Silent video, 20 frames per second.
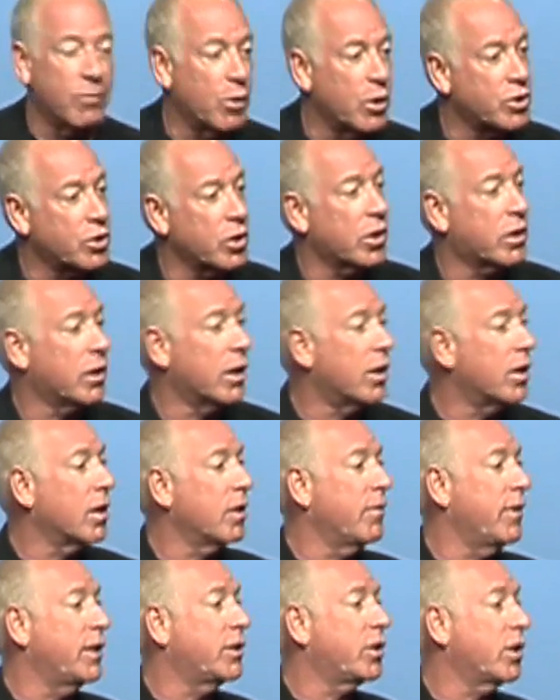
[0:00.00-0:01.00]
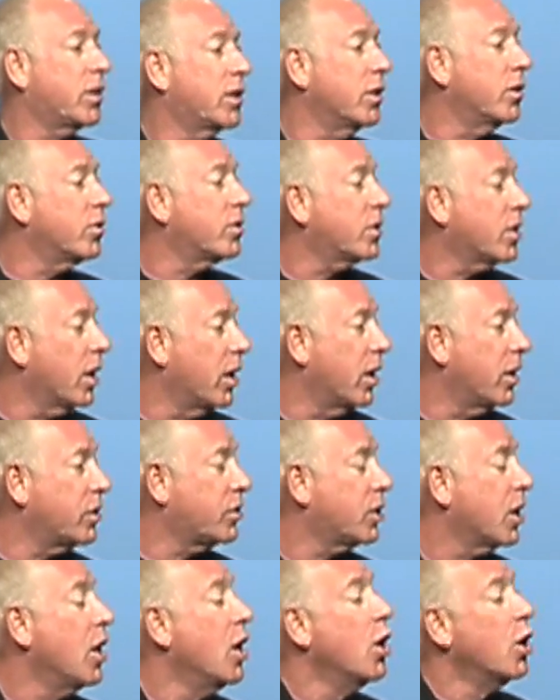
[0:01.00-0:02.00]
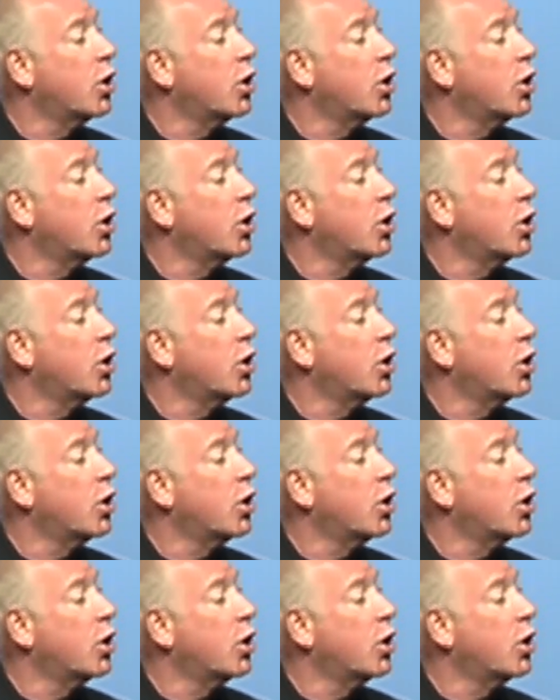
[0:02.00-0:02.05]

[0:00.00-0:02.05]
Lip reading: of which a third of it to two-thirds